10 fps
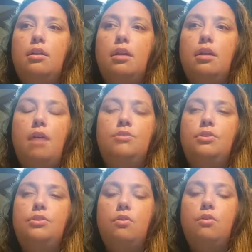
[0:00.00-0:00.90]
I'm
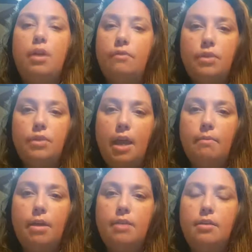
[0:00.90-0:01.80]
just so grateful to have
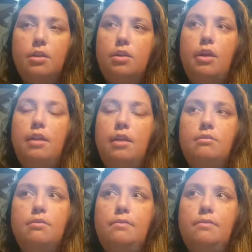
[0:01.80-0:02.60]
my son, you guys.